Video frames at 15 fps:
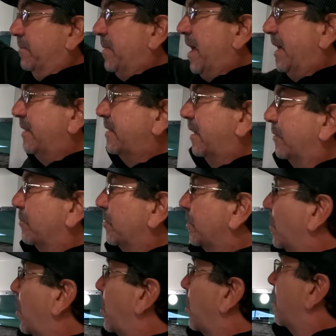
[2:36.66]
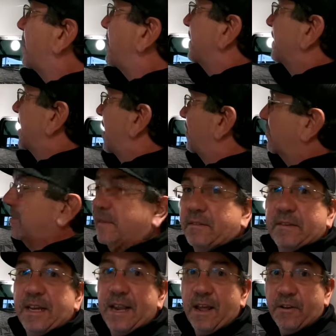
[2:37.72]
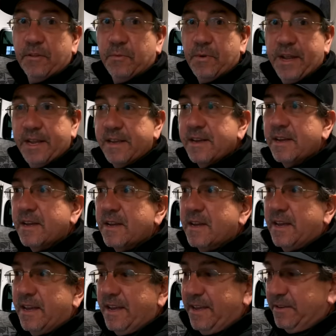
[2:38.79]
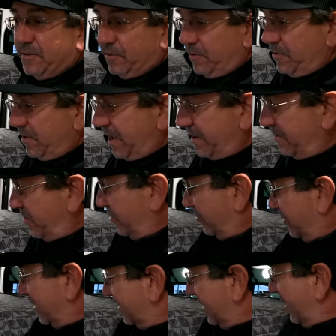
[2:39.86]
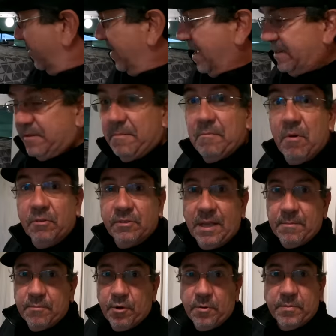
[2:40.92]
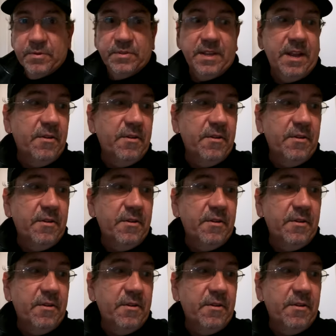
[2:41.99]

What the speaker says: bed that would go up and down, get out of the way. So you can use this area as a multi-purpose